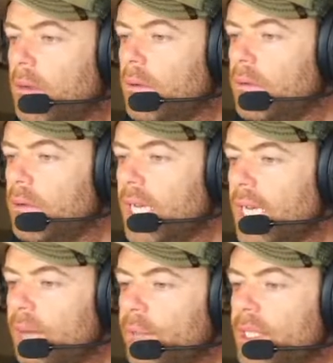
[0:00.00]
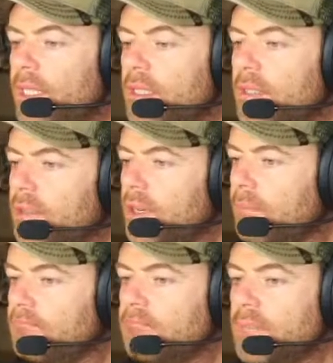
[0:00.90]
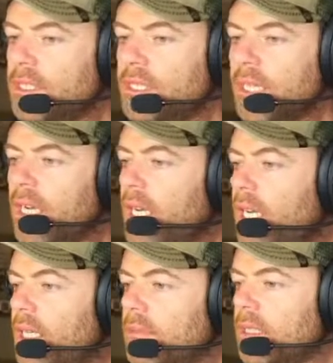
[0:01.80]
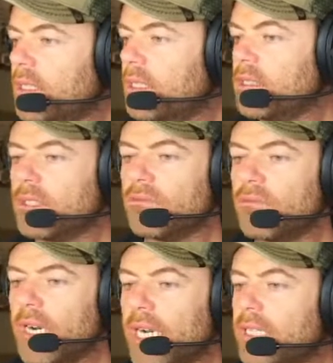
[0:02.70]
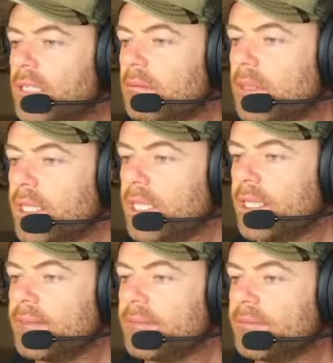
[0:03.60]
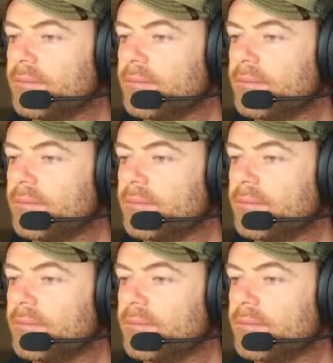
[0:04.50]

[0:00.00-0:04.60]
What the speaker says: Right, and with the drums, I'm going to just randomly